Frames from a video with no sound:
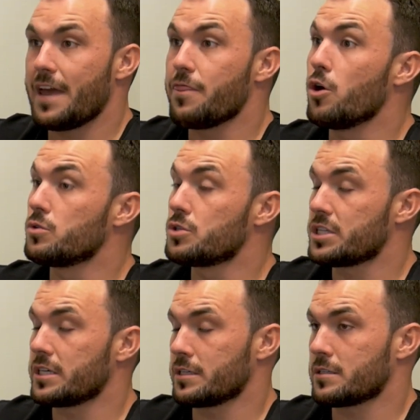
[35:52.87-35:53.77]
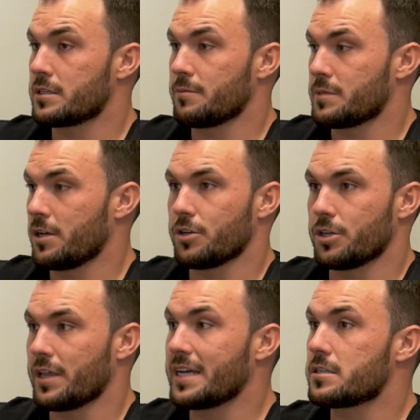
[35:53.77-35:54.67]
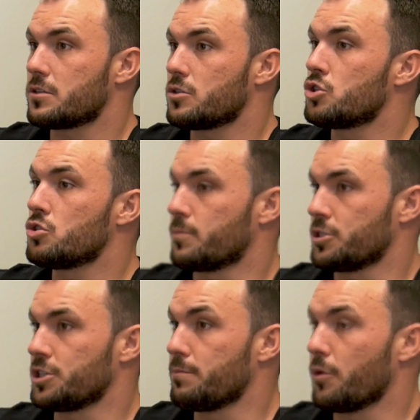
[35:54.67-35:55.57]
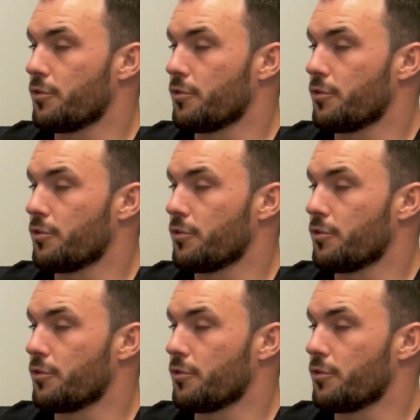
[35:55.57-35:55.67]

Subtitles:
And those things, I'm telling you, that's super cheap.